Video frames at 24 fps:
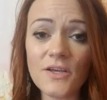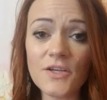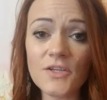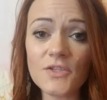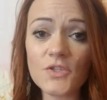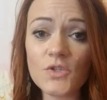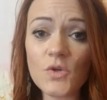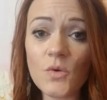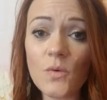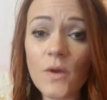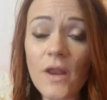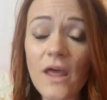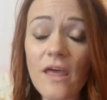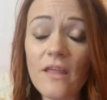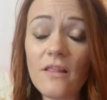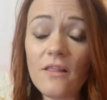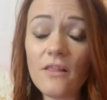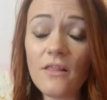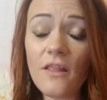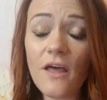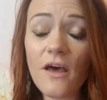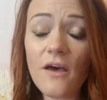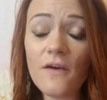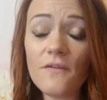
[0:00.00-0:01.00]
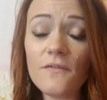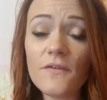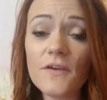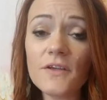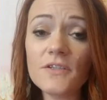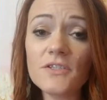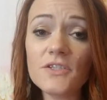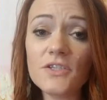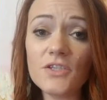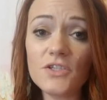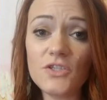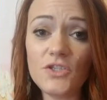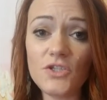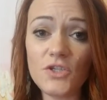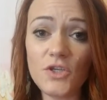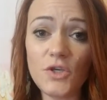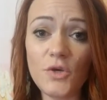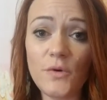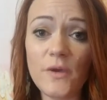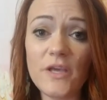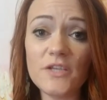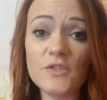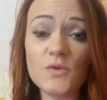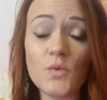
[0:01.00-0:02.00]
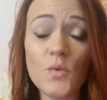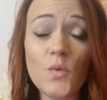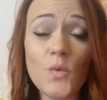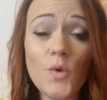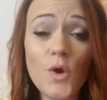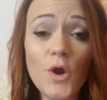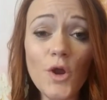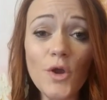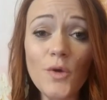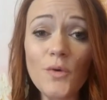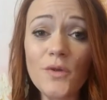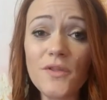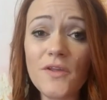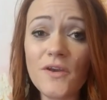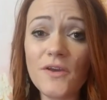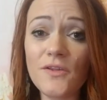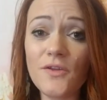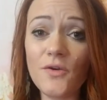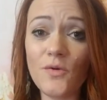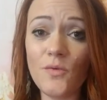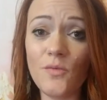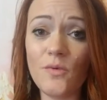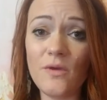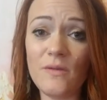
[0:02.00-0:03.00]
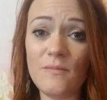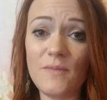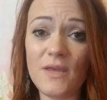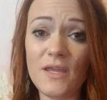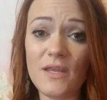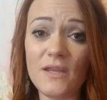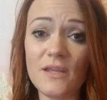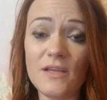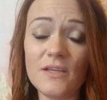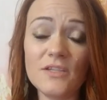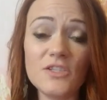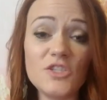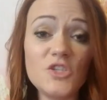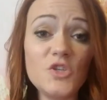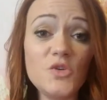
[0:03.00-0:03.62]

So what I love to do is work with other women